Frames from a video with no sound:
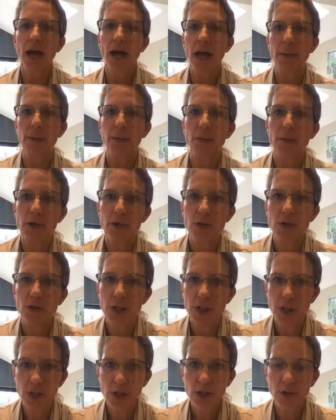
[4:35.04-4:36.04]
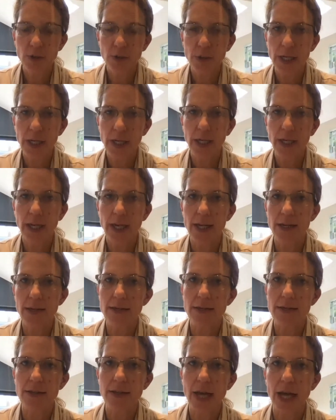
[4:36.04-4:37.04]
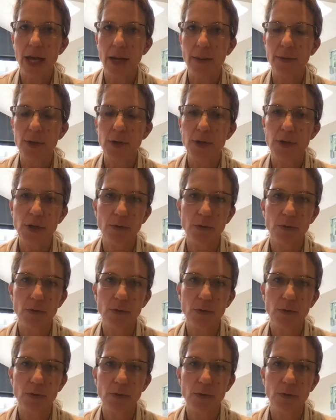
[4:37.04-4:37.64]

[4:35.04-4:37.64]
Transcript: with traditional weaning, it's using